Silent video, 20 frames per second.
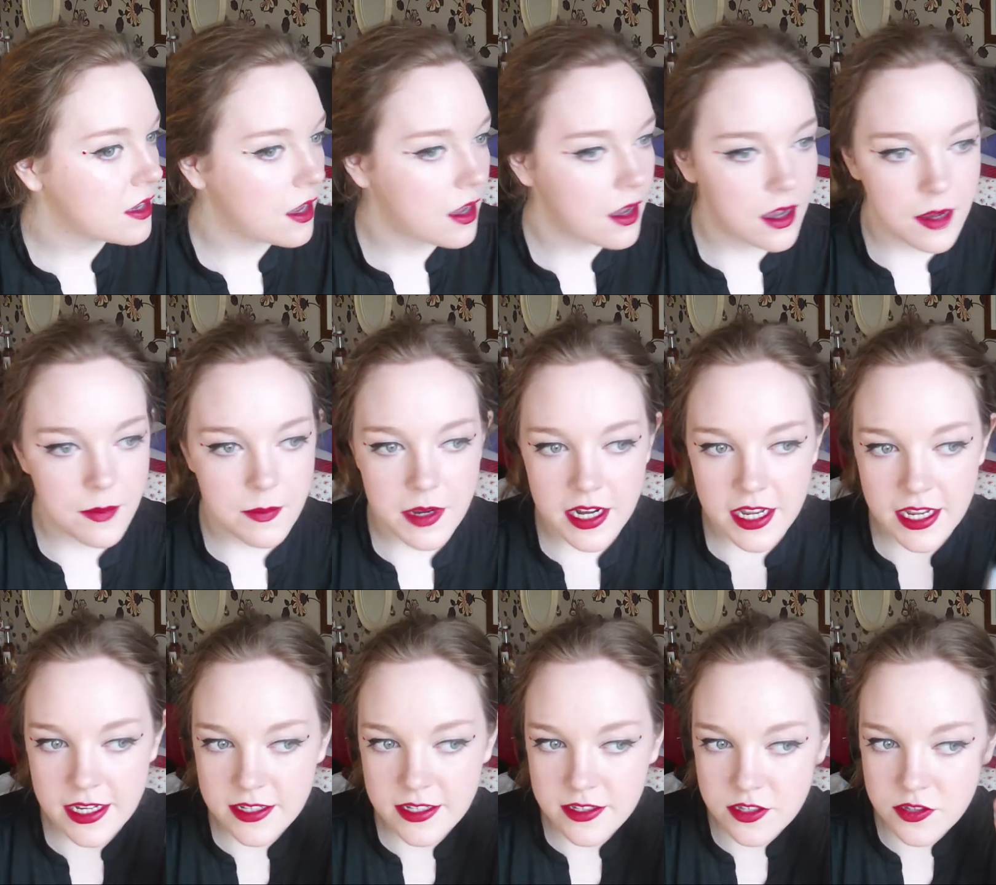And
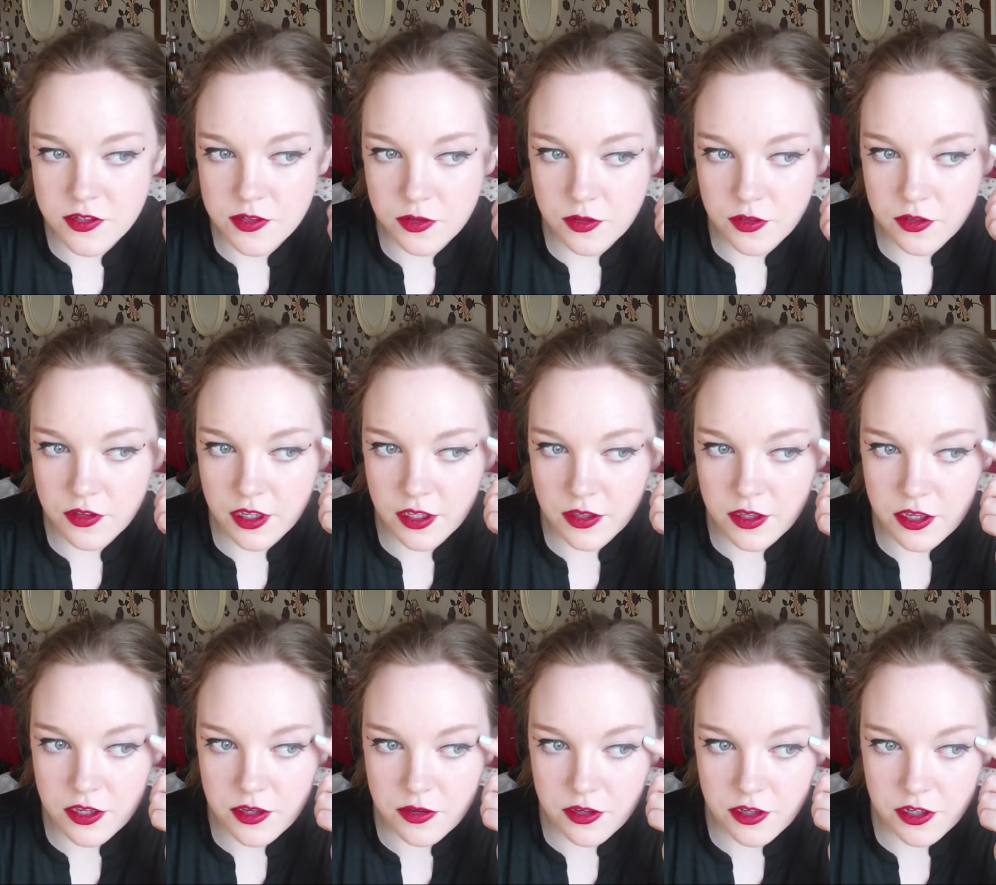it is the sort of thing that
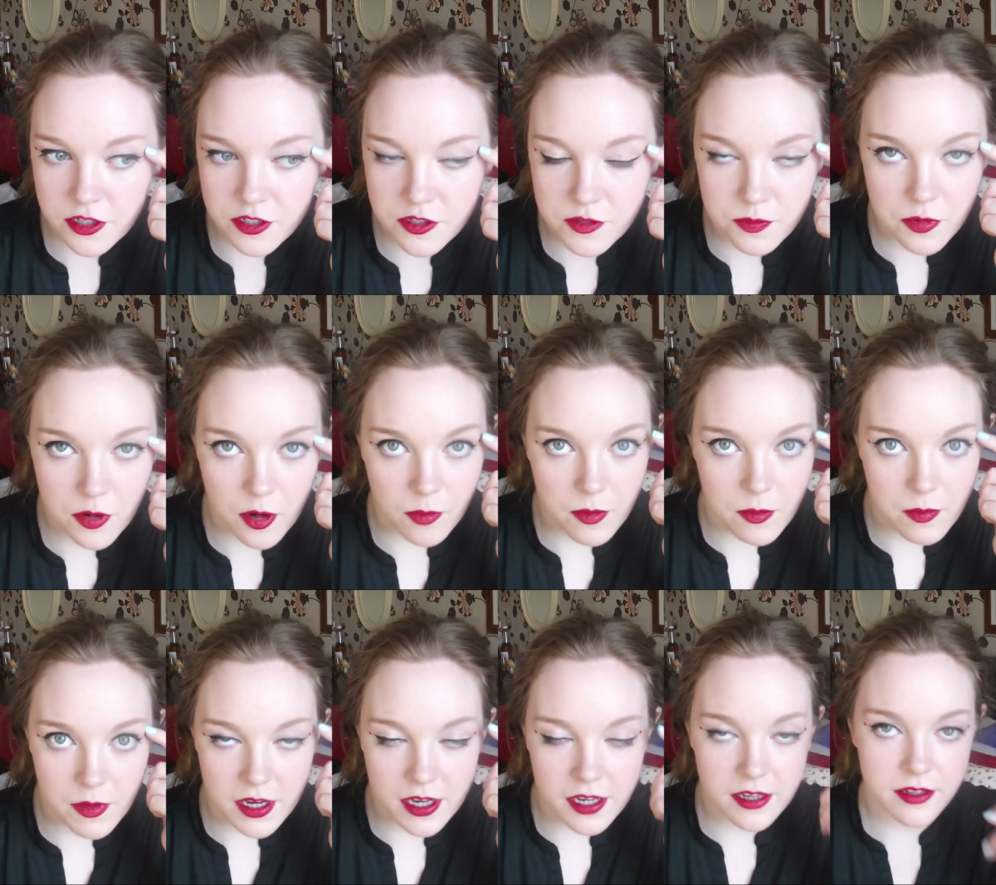you could
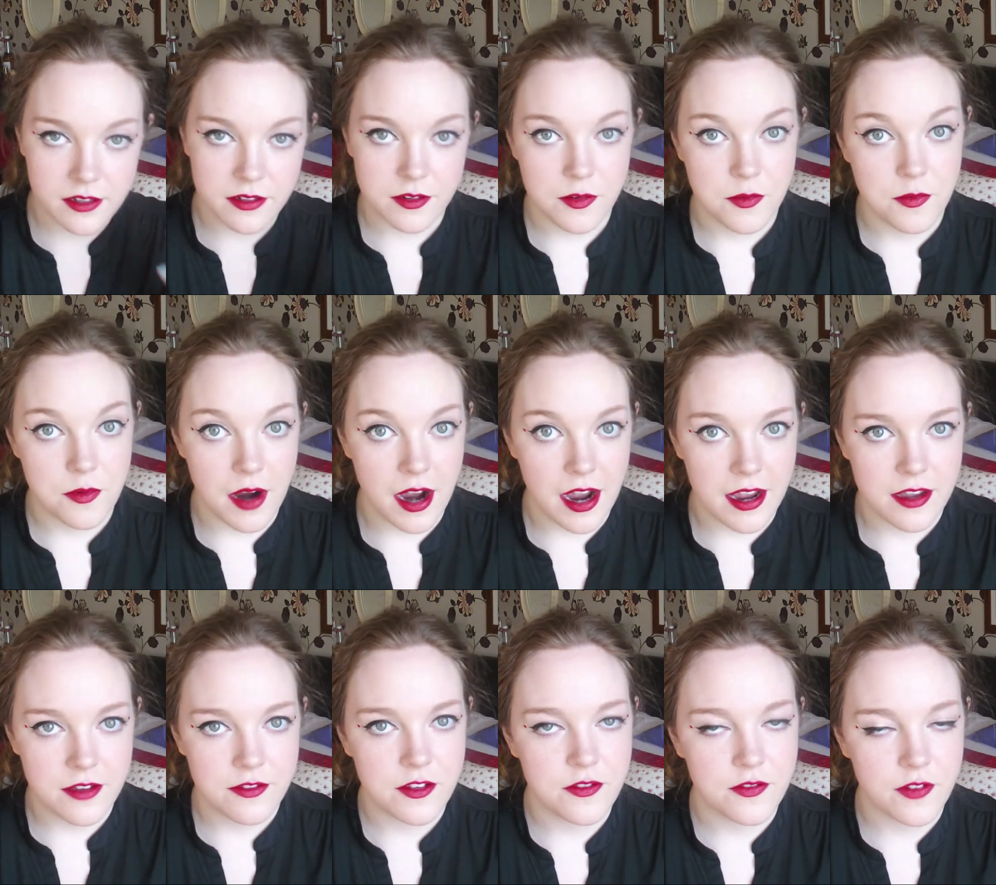probably wear
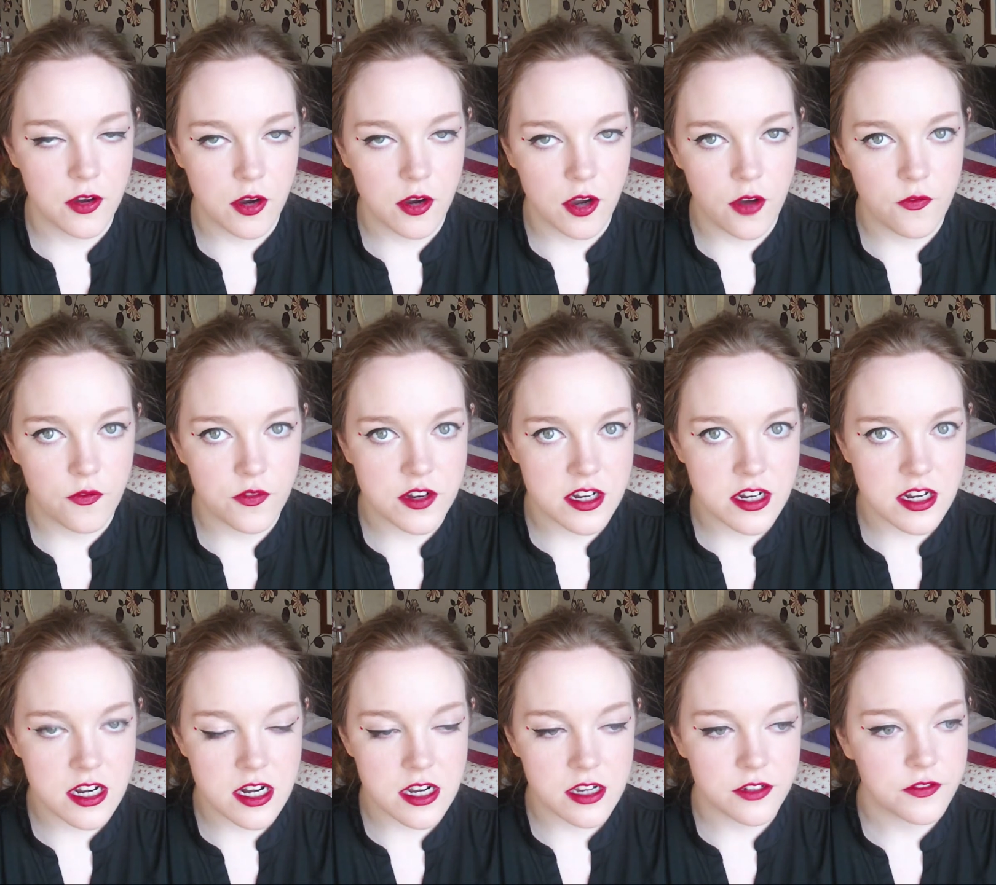if you felt confident
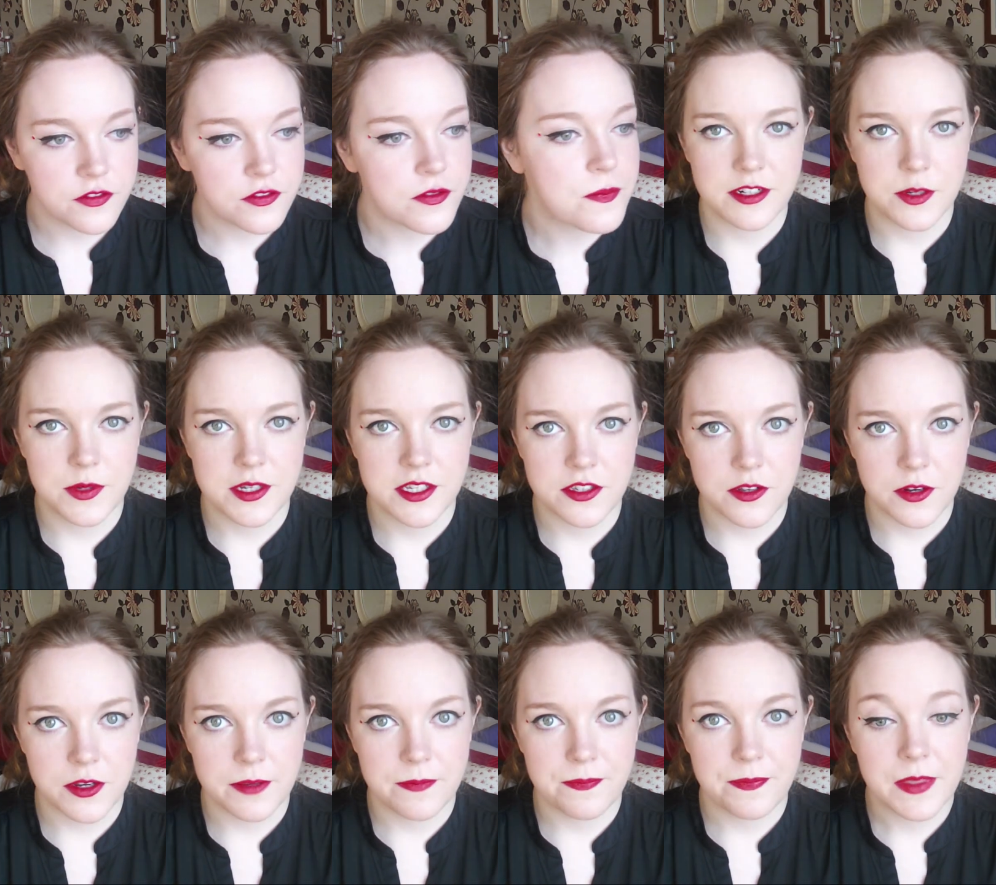enough to twist on
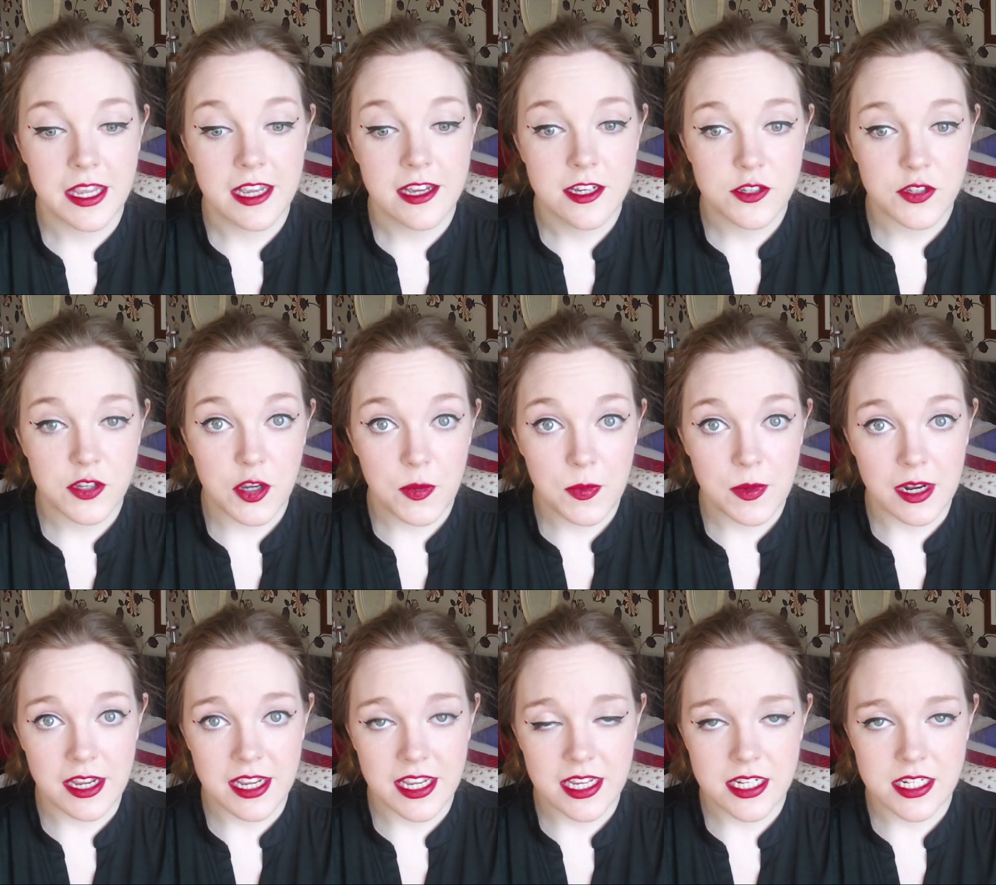it. So I hope you
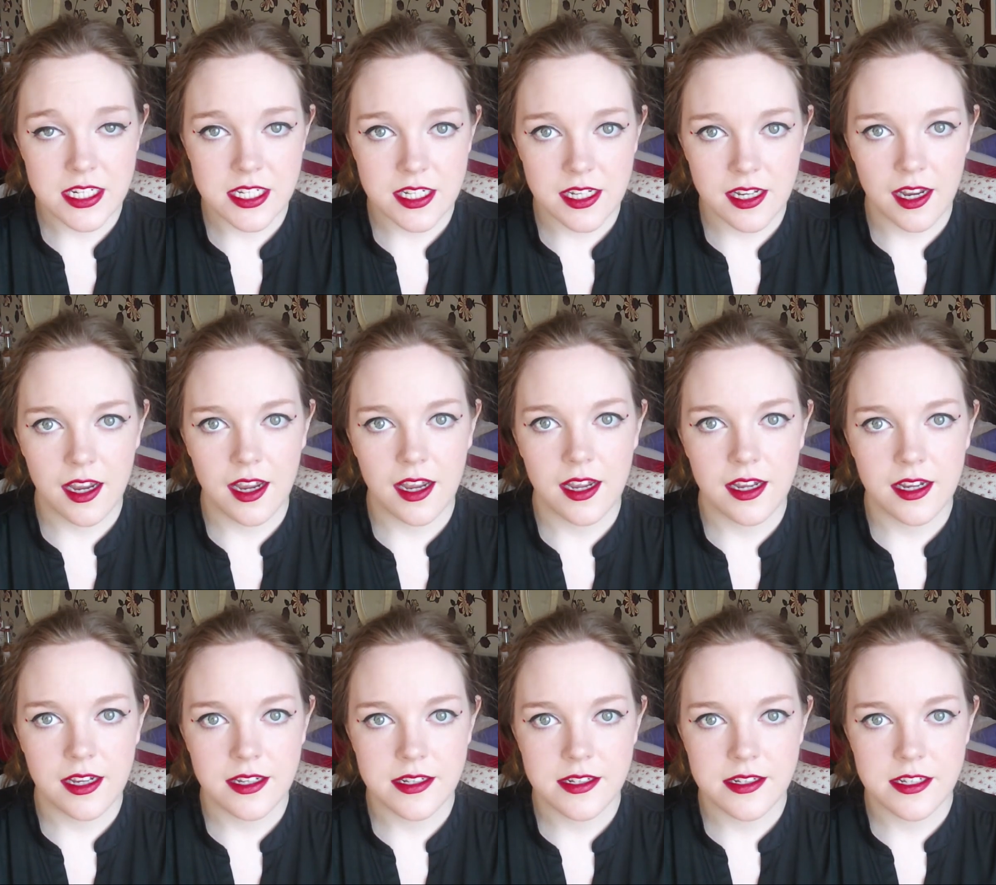like it,
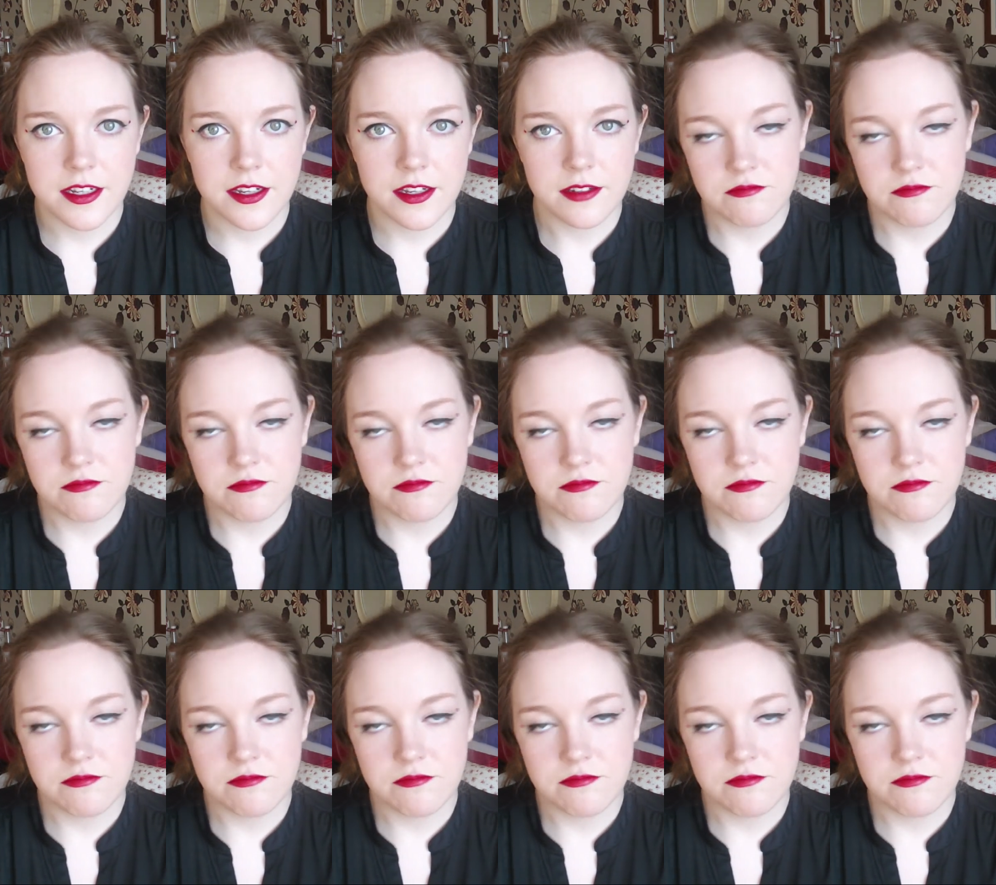and